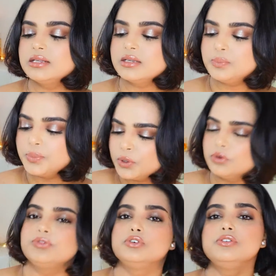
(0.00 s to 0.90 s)
is a
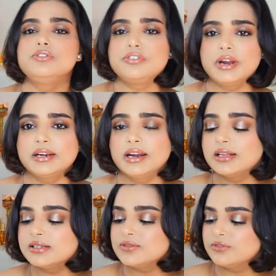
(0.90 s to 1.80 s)
beautiful
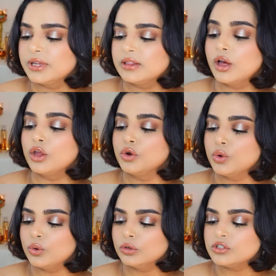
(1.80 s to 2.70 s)
fragrance with
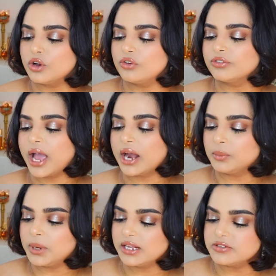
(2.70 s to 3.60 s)
notes of
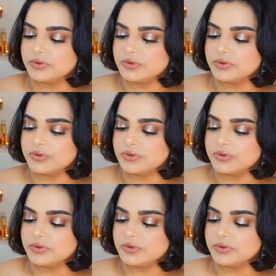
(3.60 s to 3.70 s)
caramelized